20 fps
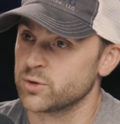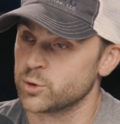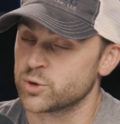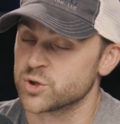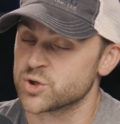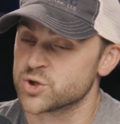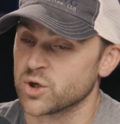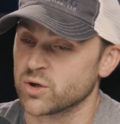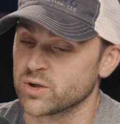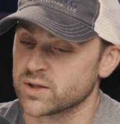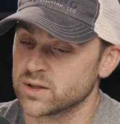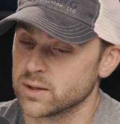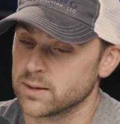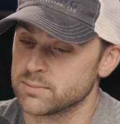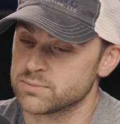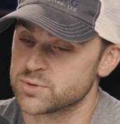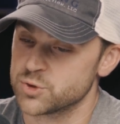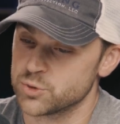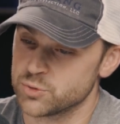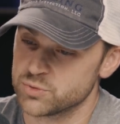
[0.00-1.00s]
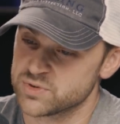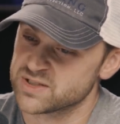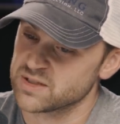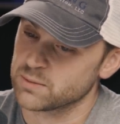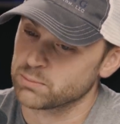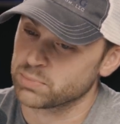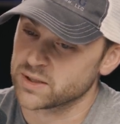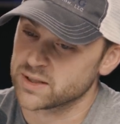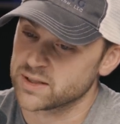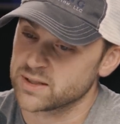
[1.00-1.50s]
You could chalk it up to
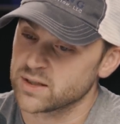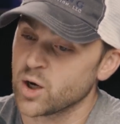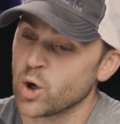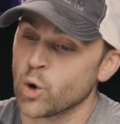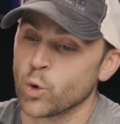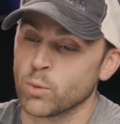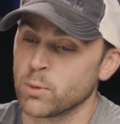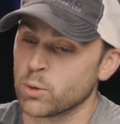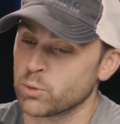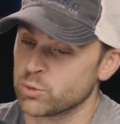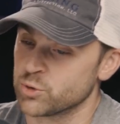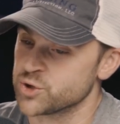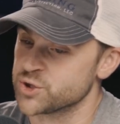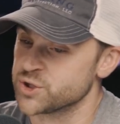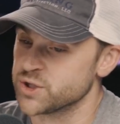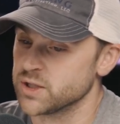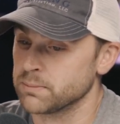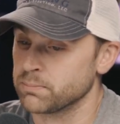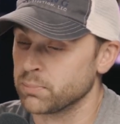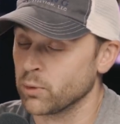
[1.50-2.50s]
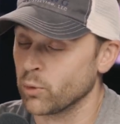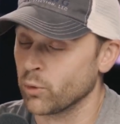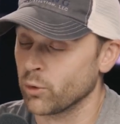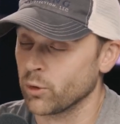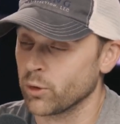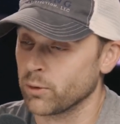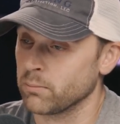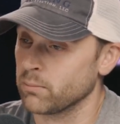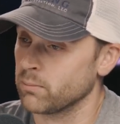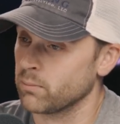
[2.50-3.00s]
simply home ownership,
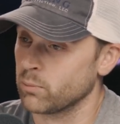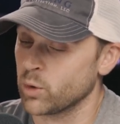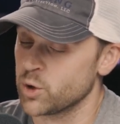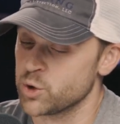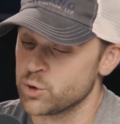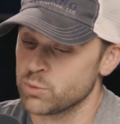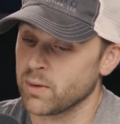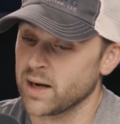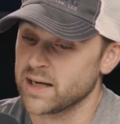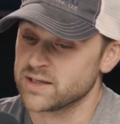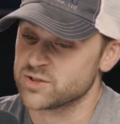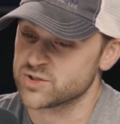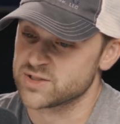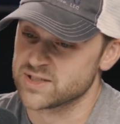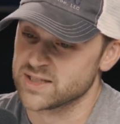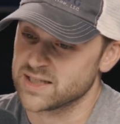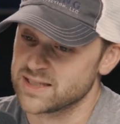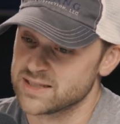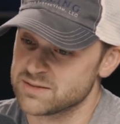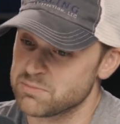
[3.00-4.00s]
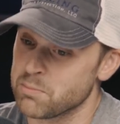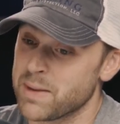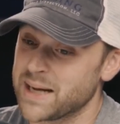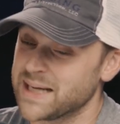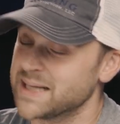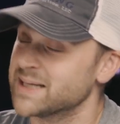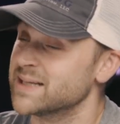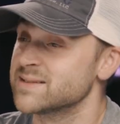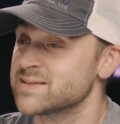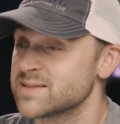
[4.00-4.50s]
or what you might just say is
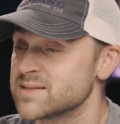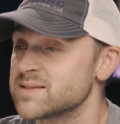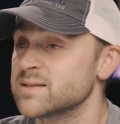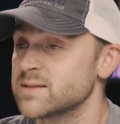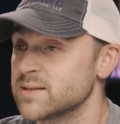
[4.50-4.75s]
maintenance.